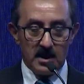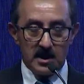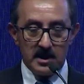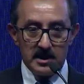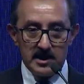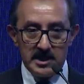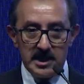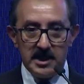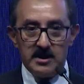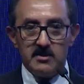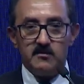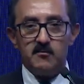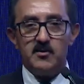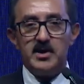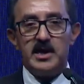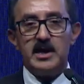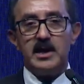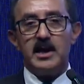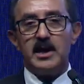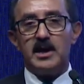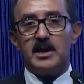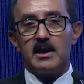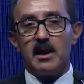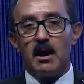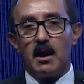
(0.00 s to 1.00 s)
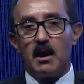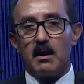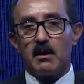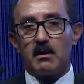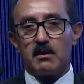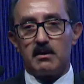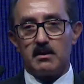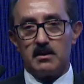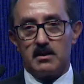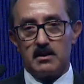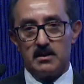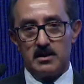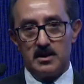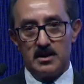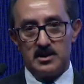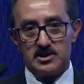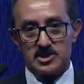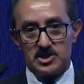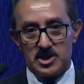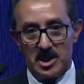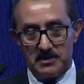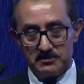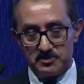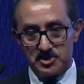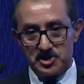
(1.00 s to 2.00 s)
DNV, in our
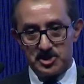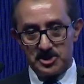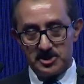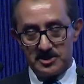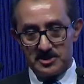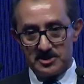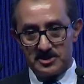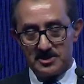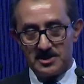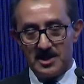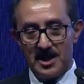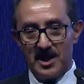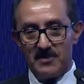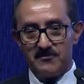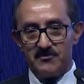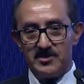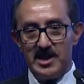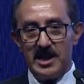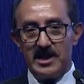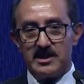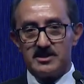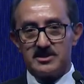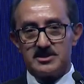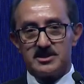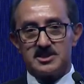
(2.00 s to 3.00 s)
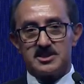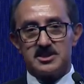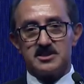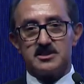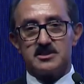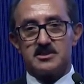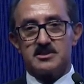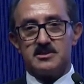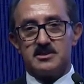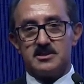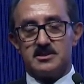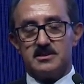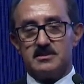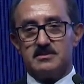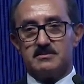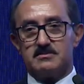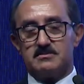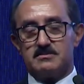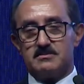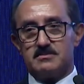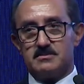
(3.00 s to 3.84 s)
assumptions, have taken certain,